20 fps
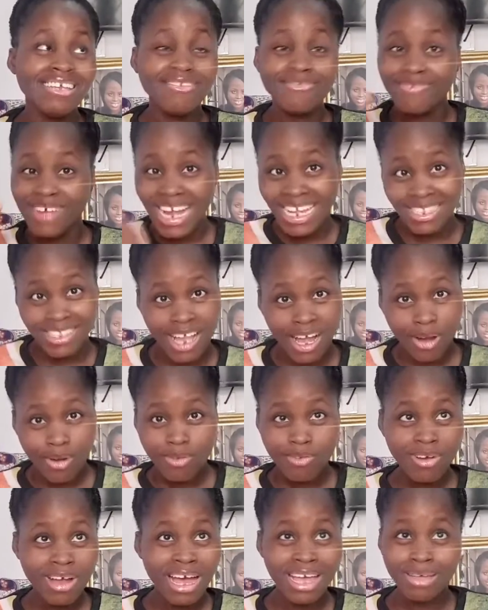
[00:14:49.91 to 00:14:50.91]
right
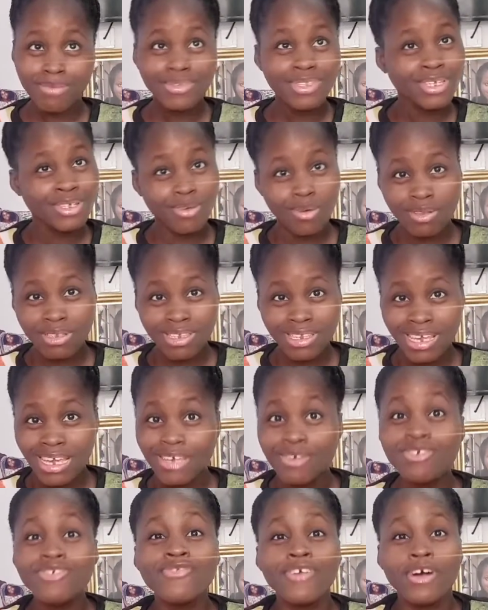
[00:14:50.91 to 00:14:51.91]
now, I'm still not a
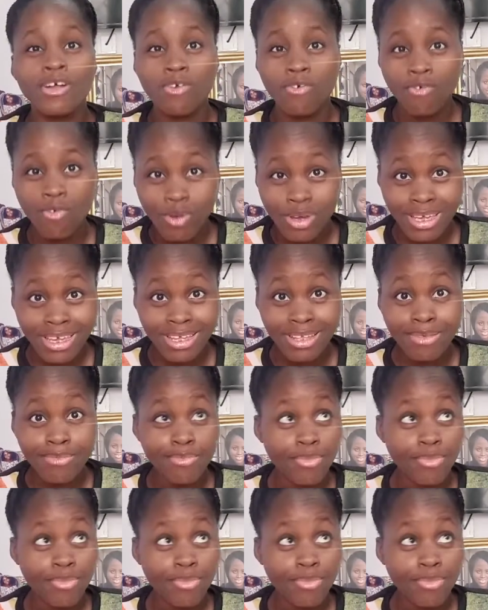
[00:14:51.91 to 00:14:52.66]
huge fan of cooking,